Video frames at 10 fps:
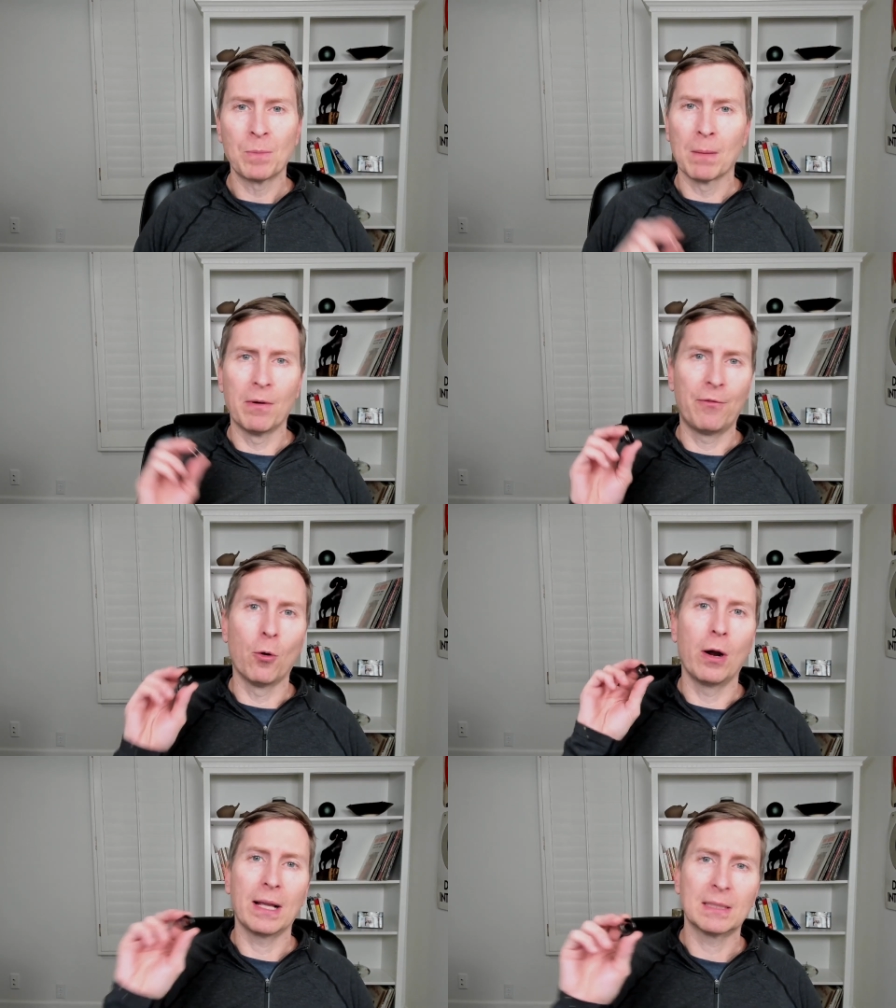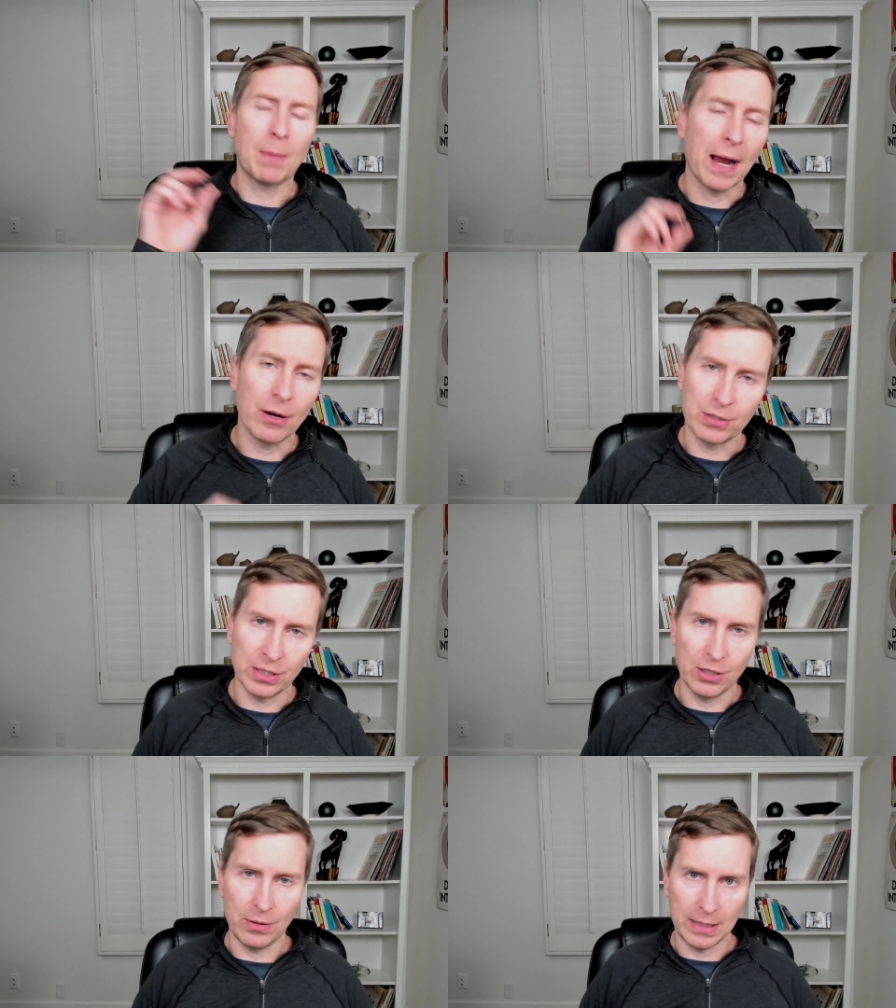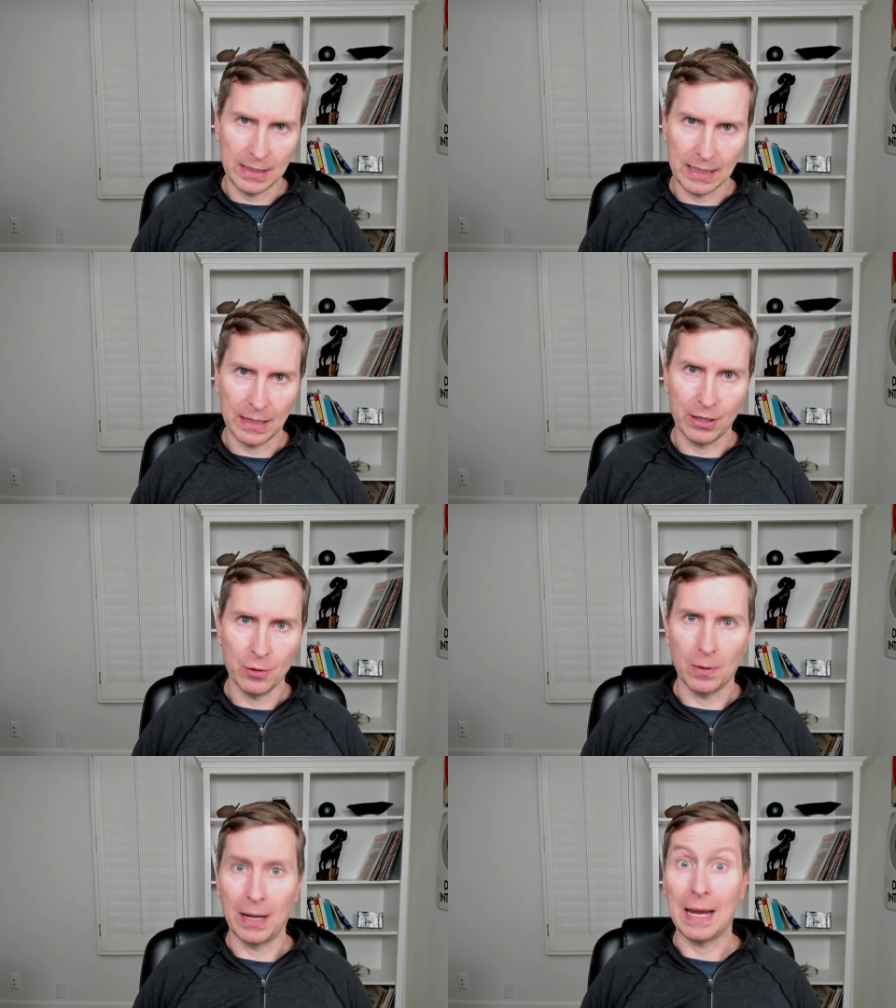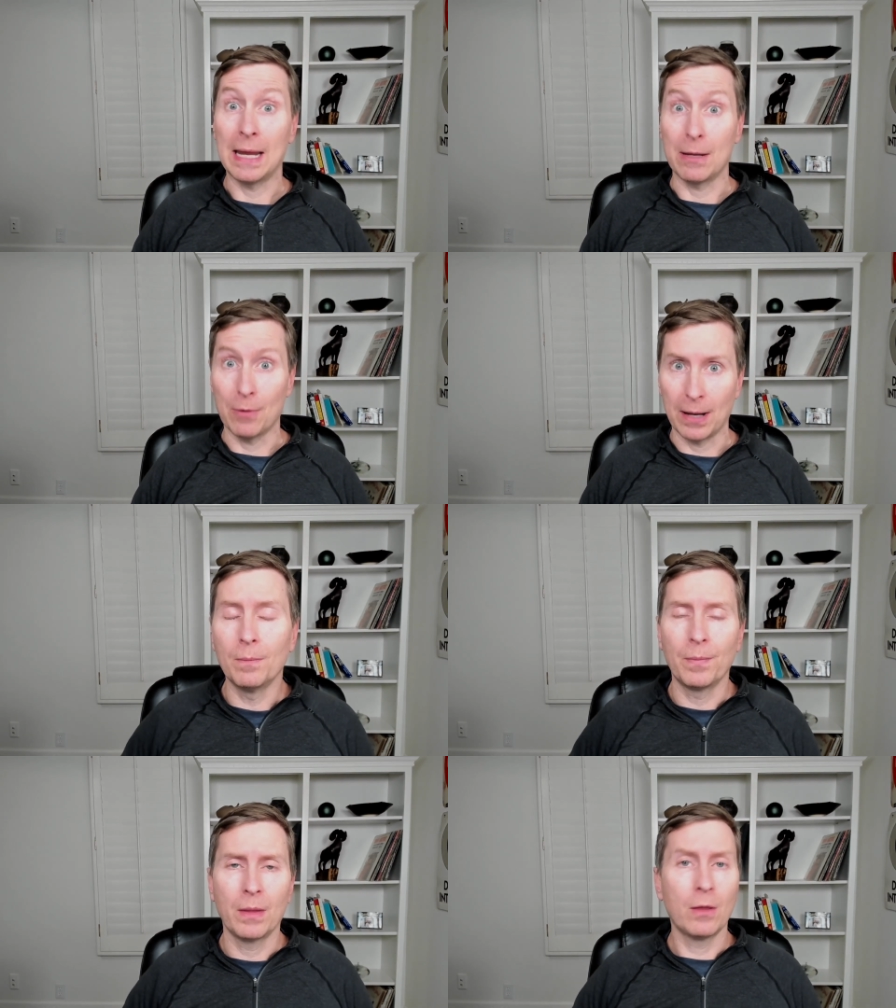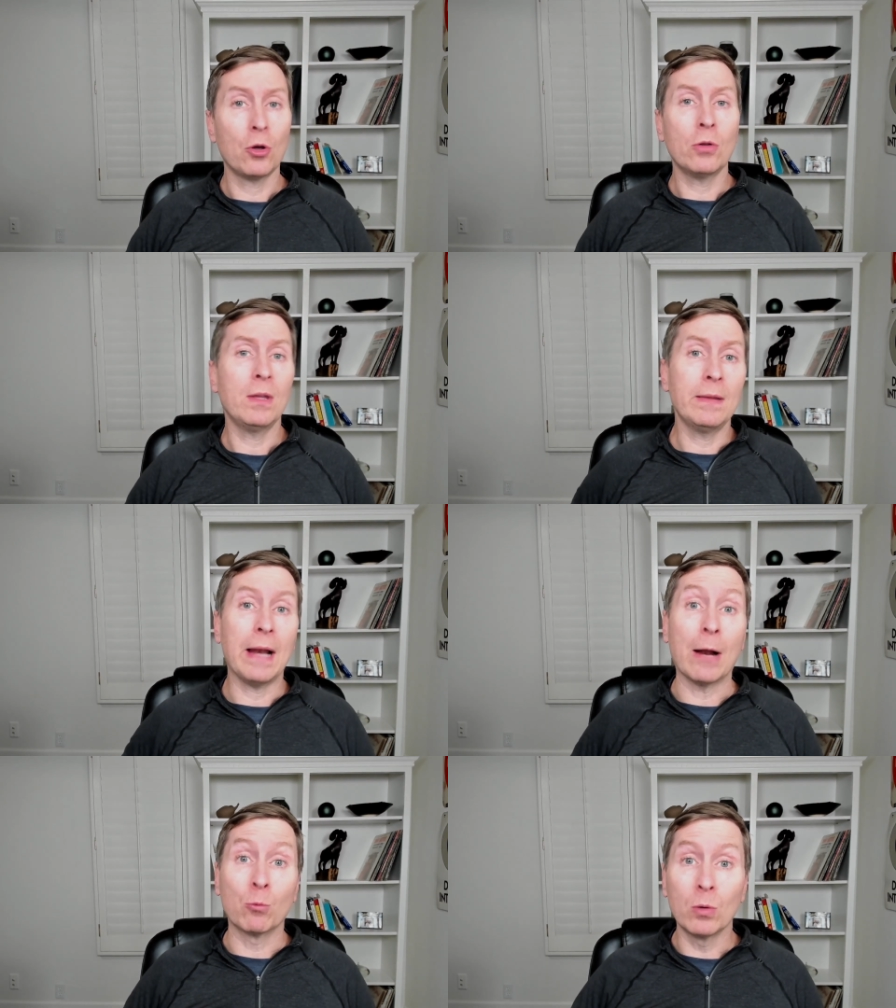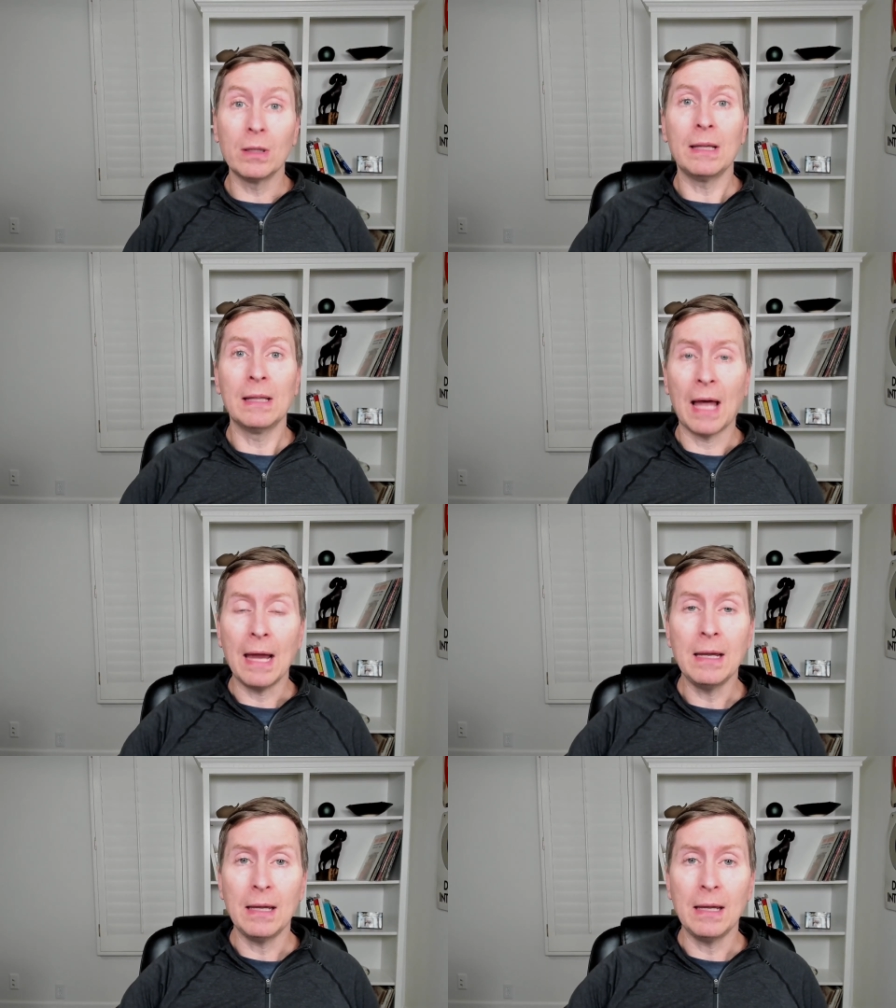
before it expires and you need to get a new one anyway. The third thing that I really like,